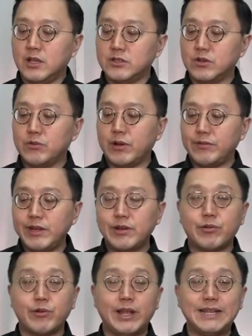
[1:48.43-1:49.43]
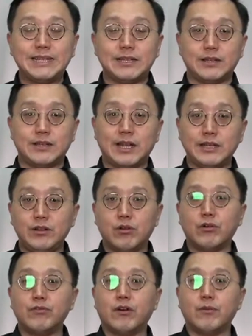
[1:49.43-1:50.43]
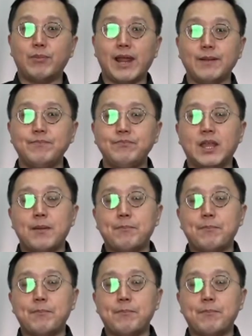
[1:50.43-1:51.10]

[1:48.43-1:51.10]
So when we created the 1904 blend,